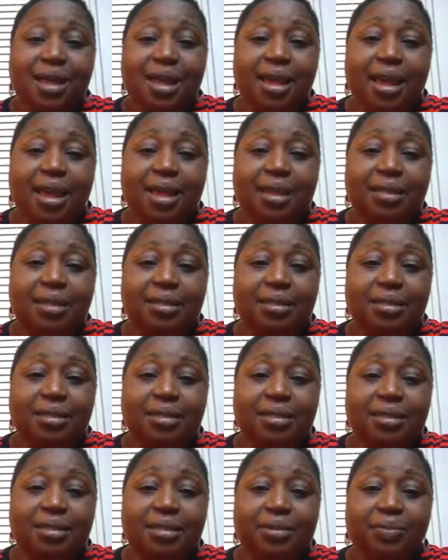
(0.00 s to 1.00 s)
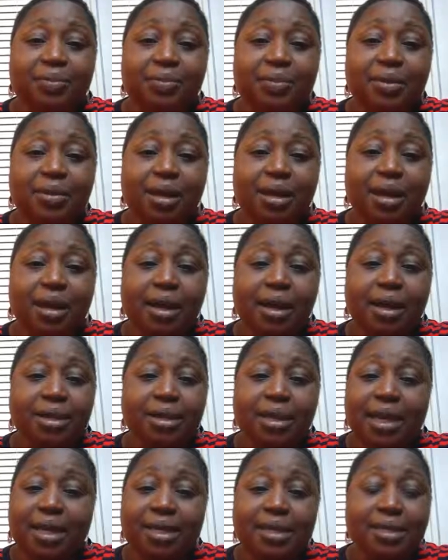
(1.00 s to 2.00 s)
And
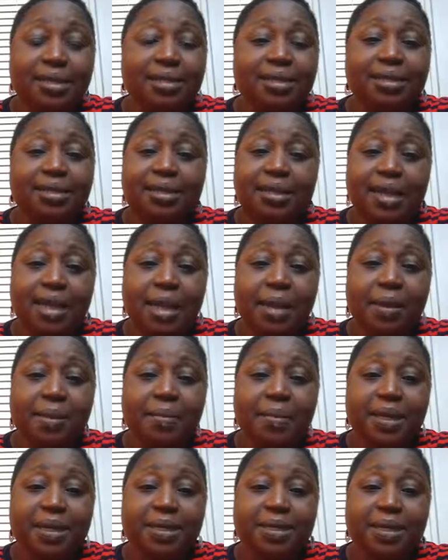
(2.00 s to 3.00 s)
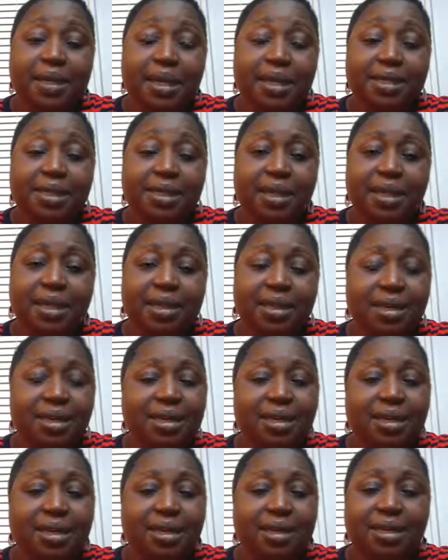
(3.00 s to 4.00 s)
I listened to him, and then I
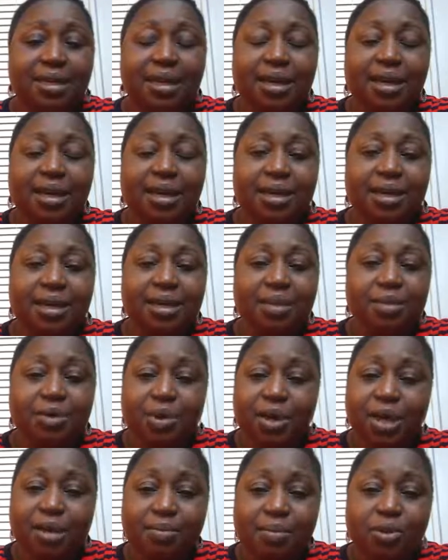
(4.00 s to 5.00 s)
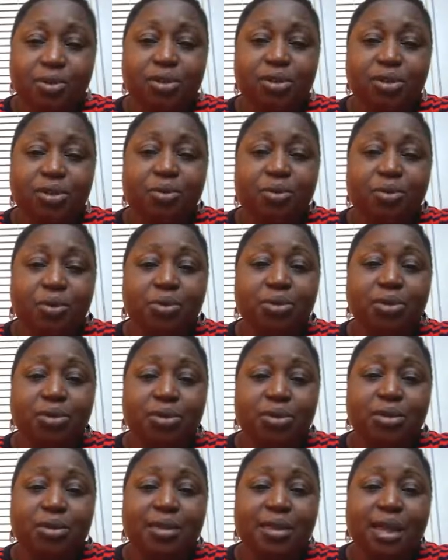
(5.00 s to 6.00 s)
think he got
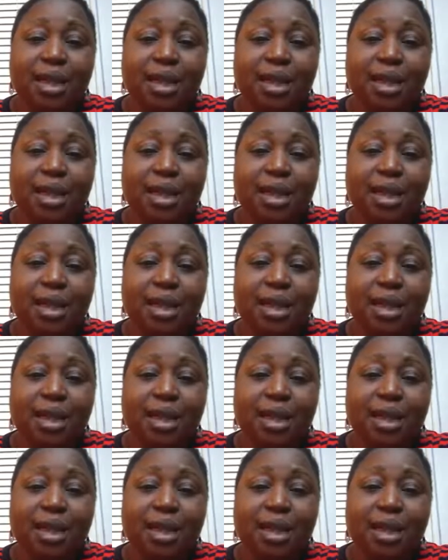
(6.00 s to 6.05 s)
emotional.